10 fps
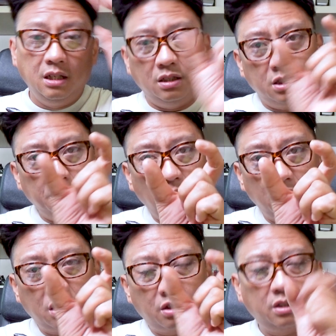small
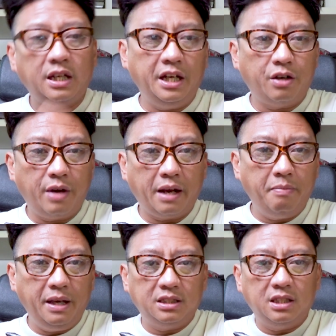tiny
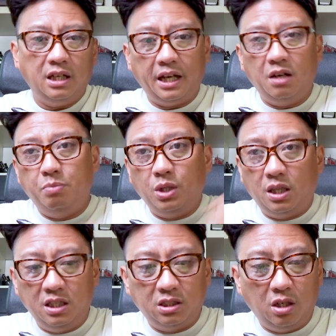crankbaits that I could put
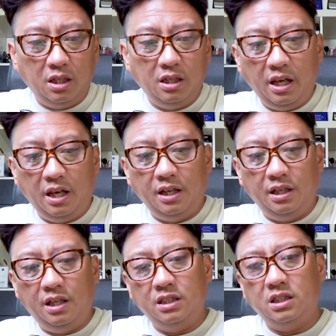this on, and
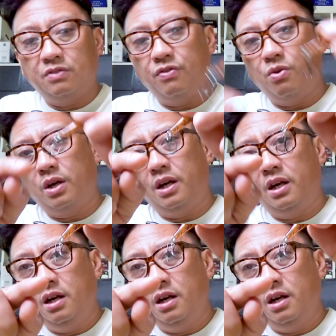this is for